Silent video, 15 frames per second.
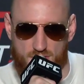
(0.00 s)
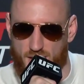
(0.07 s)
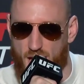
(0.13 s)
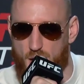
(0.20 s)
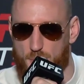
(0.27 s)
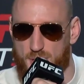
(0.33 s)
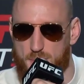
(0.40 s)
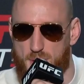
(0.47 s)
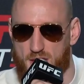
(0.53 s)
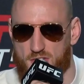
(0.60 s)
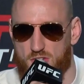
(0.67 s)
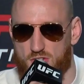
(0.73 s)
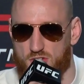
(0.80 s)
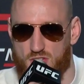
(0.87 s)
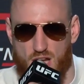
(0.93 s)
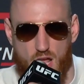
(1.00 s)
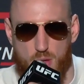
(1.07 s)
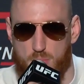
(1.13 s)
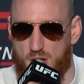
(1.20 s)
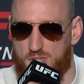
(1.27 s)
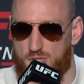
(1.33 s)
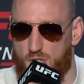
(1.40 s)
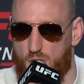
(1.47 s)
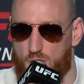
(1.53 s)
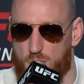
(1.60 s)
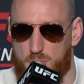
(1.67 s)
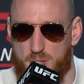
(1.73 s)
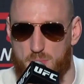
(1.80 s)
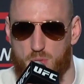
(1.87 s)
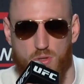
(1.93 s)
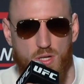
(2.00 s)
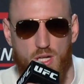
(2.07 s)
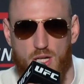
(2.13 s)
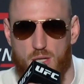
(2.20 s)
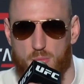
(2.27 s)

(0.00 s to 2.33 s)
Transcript: like how many messages I got on my phone and people